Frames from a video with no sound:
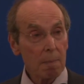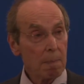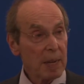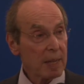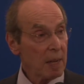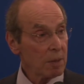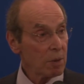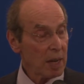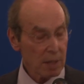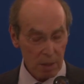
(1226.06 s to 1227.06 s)
By
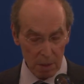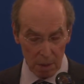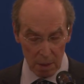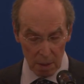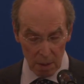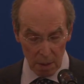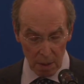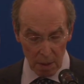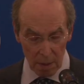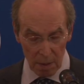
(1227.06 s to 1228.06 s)
contrast,
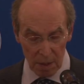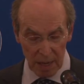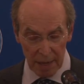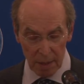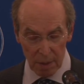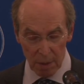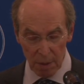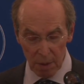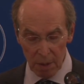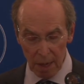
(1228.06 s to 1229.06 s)
the second and
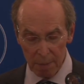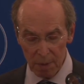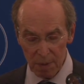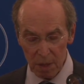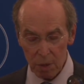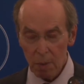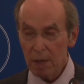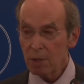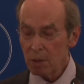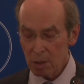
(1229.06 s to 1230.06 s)
third types of
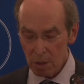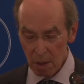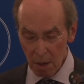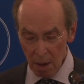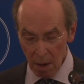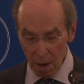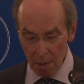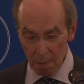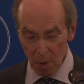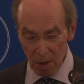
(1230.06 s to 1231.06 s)
situations
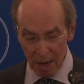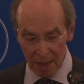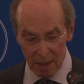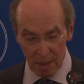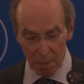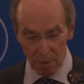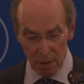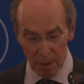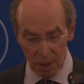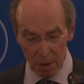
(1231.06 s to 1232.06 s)
are more likely to
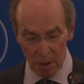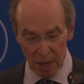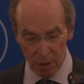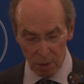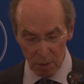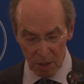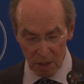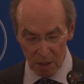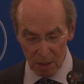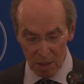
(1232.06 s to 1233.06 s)
provoke international
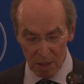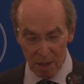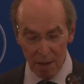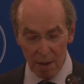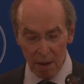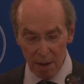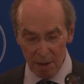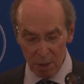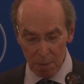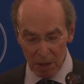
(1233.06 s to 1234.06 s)
resistance,
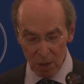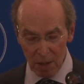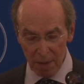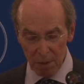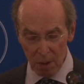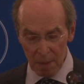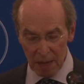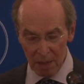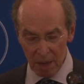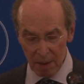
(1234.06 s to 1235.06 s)
especially if the
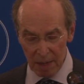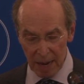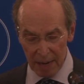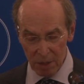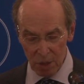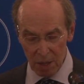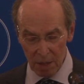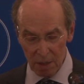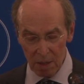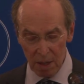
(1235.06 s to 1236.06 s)
humanitarian action
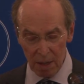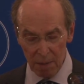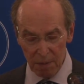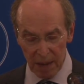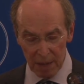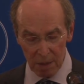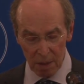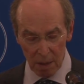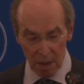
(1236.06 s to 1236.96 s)
is, in effect,